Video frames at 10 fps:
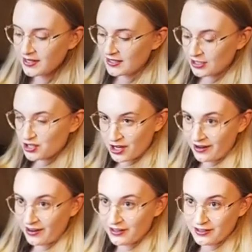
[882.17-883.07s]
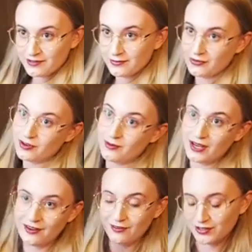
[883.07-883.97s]
the trunk before we
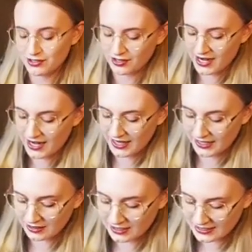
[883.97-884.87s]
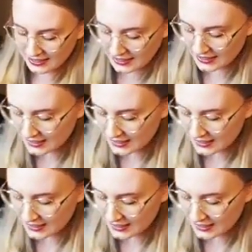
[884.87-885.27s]
head over to our hanging closet,